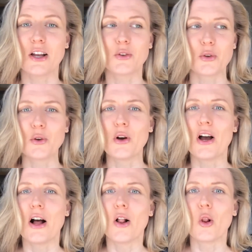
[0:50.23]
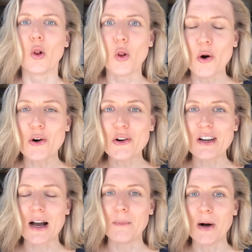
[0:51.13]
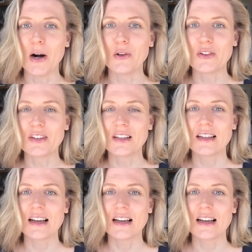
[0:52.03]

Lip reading: to learn about